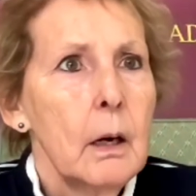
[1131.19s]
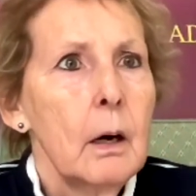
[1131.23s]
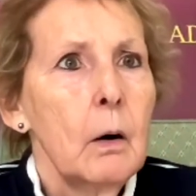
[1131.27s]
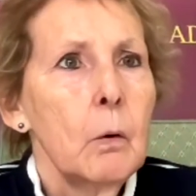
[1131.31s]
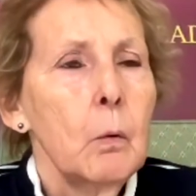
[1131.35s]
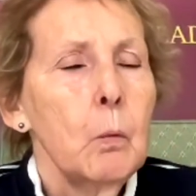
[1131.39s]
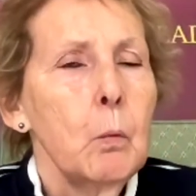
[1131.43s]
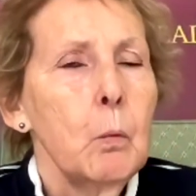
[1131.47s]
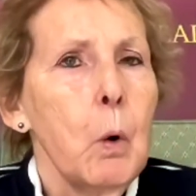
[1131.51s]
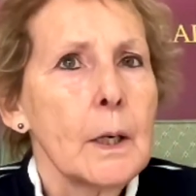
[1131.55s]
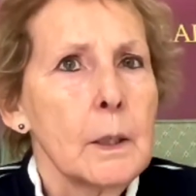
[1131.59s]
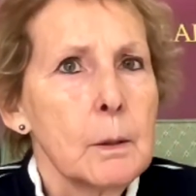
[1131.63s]

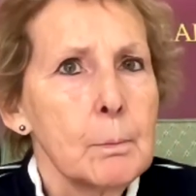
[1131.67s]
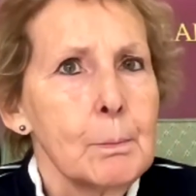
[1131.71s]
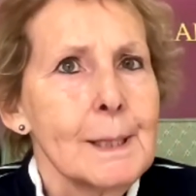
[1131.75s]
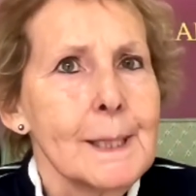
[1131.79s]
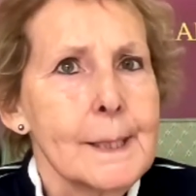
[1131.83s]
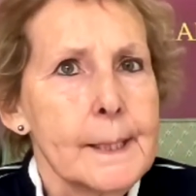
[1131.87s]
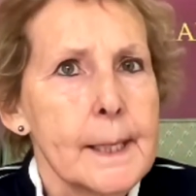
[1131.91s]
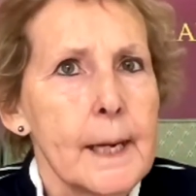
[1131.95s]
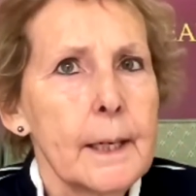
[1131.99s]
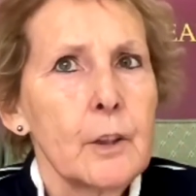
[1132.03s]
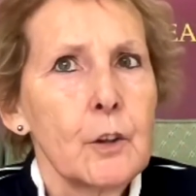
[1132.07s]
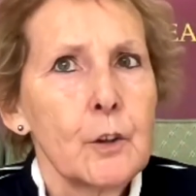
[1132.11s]

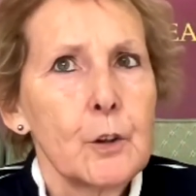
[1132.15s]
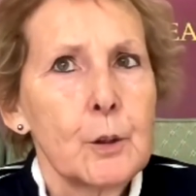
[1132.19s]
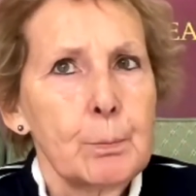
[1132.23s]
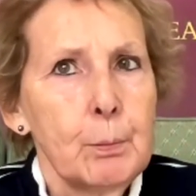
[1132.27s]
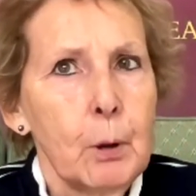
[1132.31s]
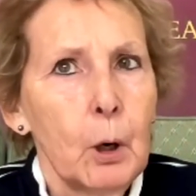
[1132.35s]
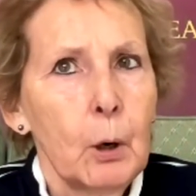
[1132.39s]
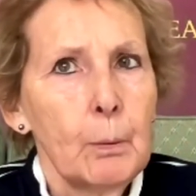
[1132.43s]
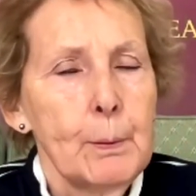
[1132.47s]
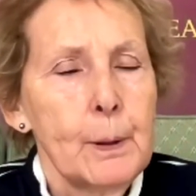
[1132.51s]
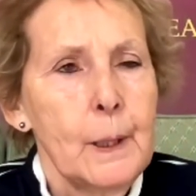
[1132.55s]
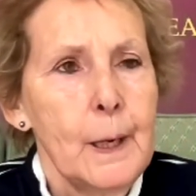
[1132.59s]
1% of the
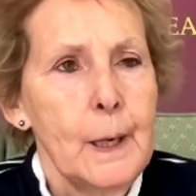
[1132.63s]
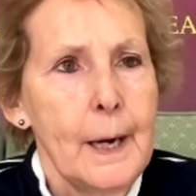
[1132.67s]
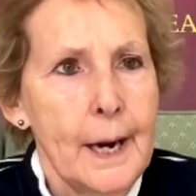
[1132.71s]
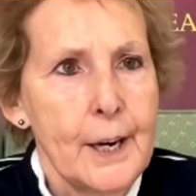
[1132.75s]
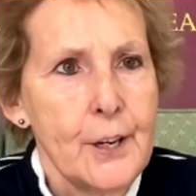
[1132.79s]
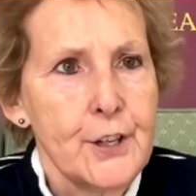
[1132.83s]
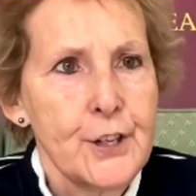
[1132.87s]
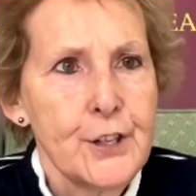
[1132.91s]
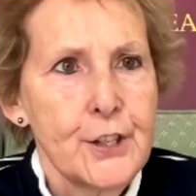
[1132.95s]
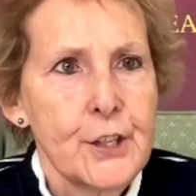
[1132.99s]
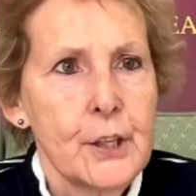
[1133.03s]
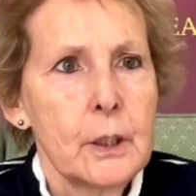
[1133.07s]

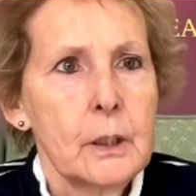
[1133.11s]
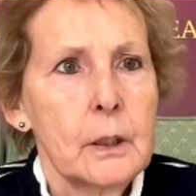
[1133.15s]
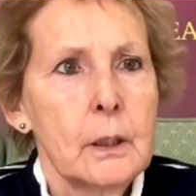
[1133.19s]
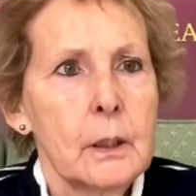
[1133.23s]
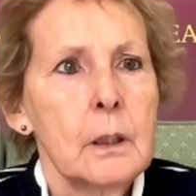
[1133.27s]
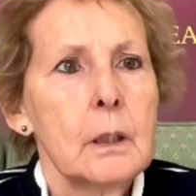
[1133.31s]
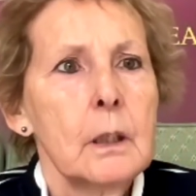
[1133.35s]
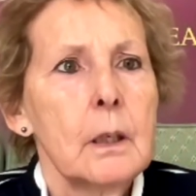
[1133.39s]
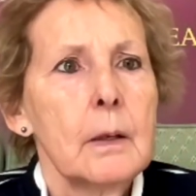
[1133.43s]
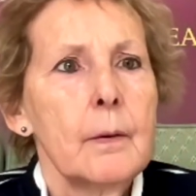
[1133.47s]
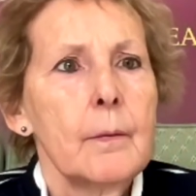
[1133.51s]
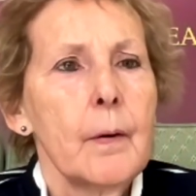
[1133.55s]

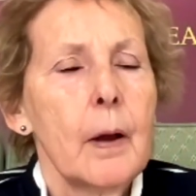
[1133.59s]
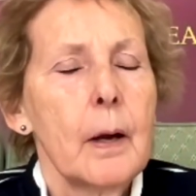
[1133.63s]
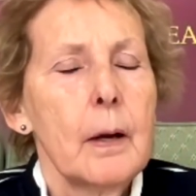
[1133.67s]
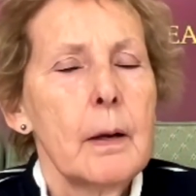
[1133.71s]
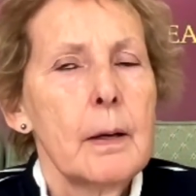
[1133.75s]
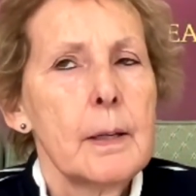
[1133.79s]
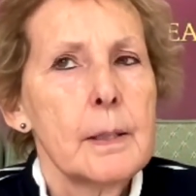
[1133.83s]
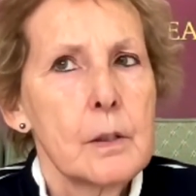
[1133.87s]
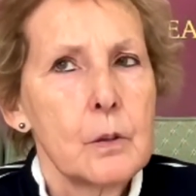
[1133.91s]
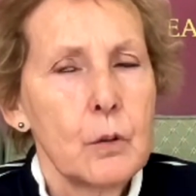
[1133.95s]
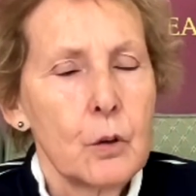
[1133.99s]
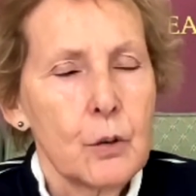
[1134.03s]
population
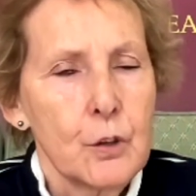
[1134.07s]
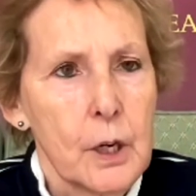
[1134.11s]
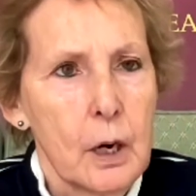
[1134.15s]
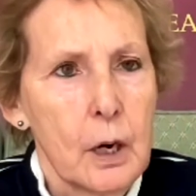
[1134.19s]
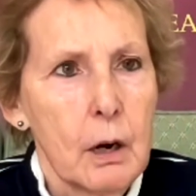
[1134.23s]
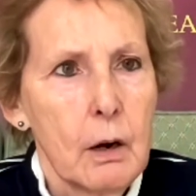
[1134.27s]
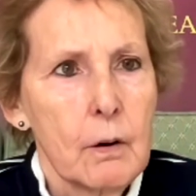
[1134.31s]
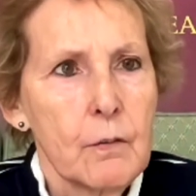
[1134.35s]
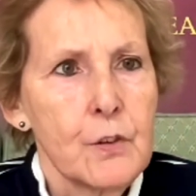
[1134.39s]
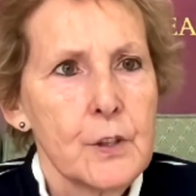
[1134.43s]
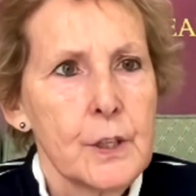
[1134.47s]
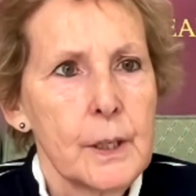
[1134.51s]
is looked
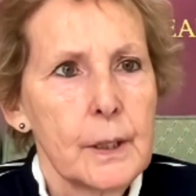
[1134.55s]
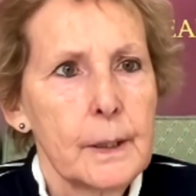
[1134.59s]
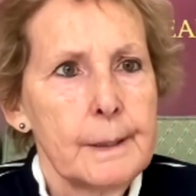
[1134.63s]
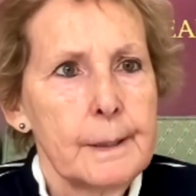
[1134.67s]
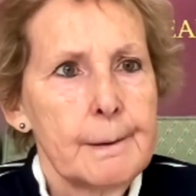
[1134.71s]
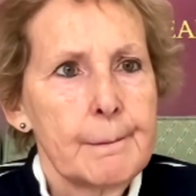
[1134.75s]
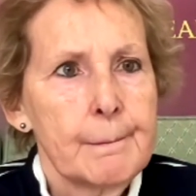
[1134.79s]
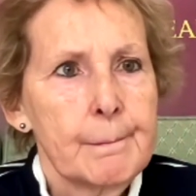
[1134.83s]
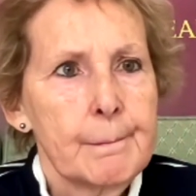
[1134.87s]
after.